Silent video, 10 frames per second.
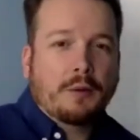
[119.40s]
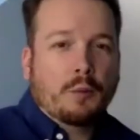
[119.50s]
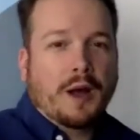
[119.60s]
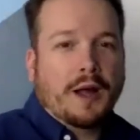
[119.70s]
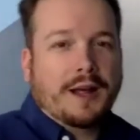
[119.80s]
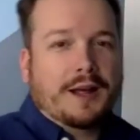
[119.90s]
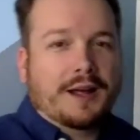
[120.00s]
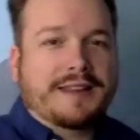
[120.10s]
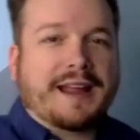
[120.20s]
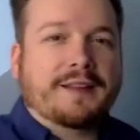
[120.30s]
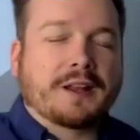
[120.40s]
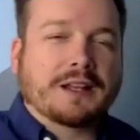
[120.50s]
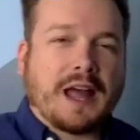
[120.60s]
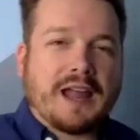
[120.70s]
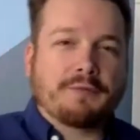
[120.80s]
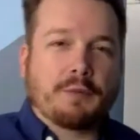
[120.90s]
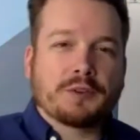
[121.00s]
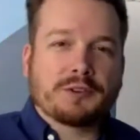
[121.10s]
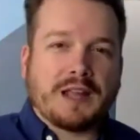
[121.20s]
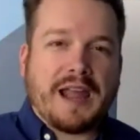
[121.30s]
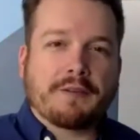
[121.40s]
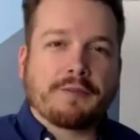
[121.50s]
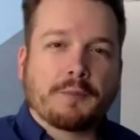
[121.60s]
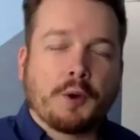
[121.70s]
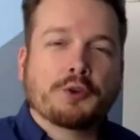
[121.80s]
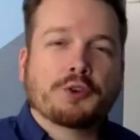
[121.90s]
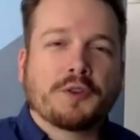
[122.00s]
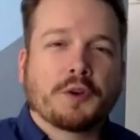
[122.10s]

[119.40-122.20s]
what a day in the life was like for most of your